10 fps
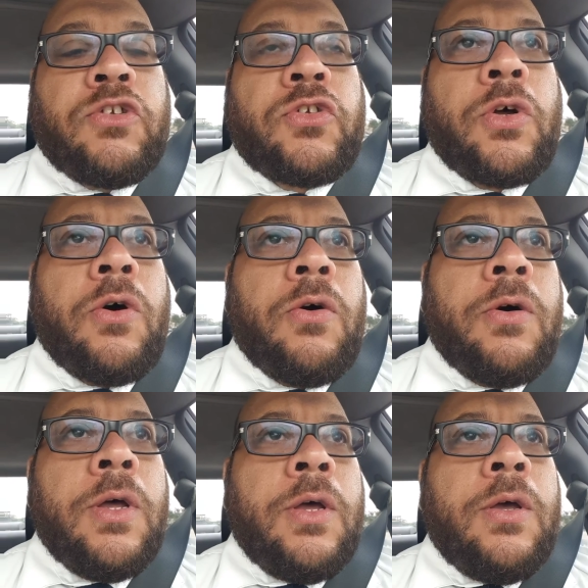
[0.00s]

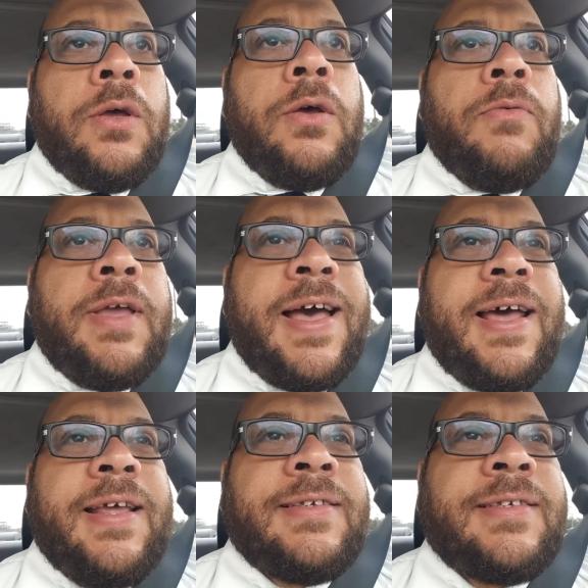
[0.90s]
So we
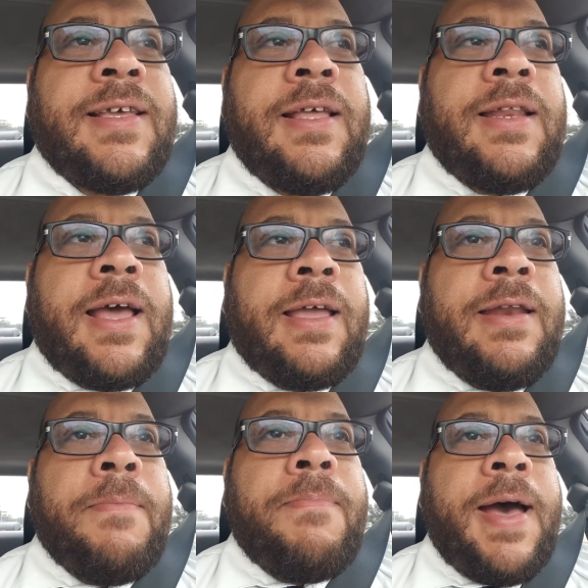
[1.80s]
had a seat like
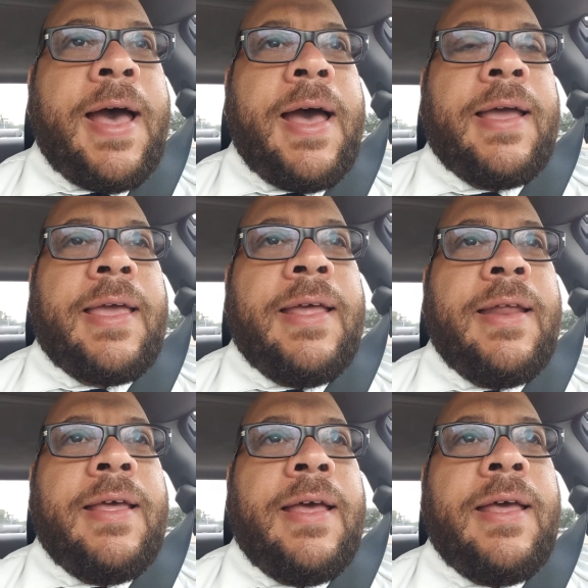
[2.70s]
in the back, and